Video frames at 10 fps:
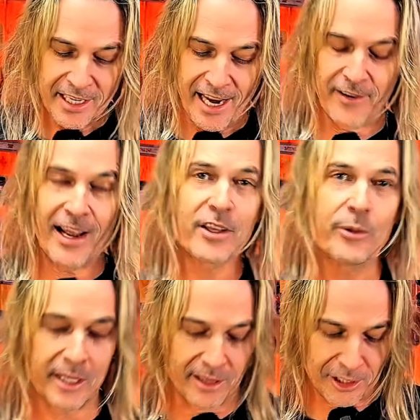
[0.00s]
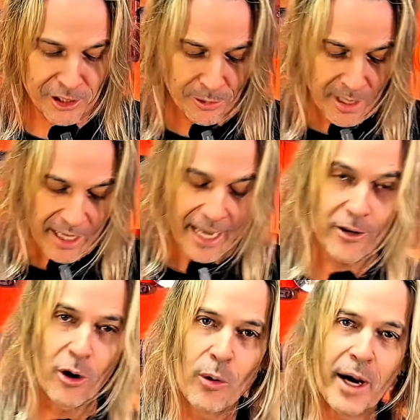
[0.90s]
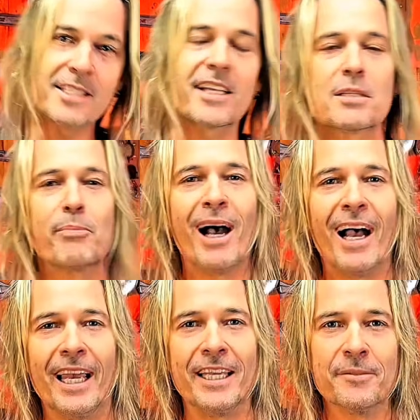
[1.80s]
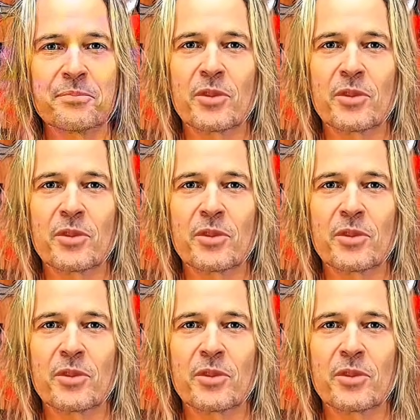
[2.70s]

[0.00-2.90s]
Now, another quick thing too, it always does pay